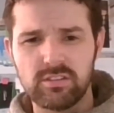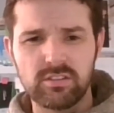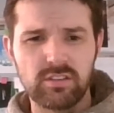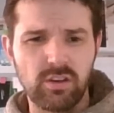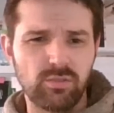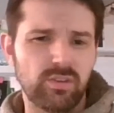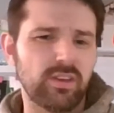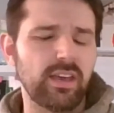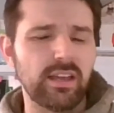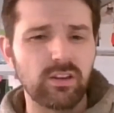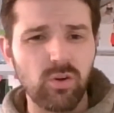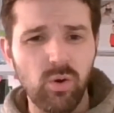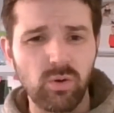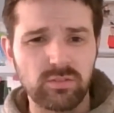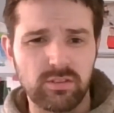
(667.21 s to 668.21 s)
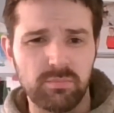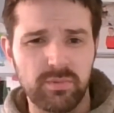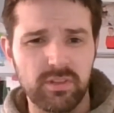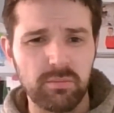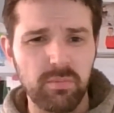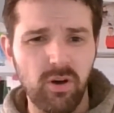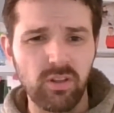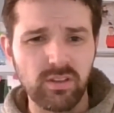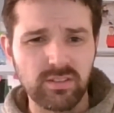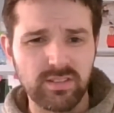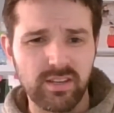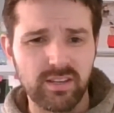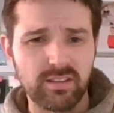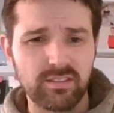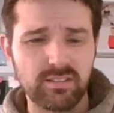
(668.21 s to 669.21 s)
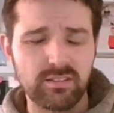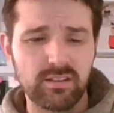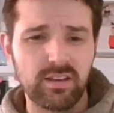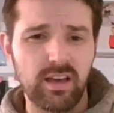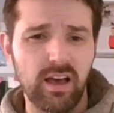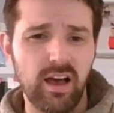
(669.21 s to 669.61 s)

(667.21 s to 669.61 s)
Don't get caught up in the politics.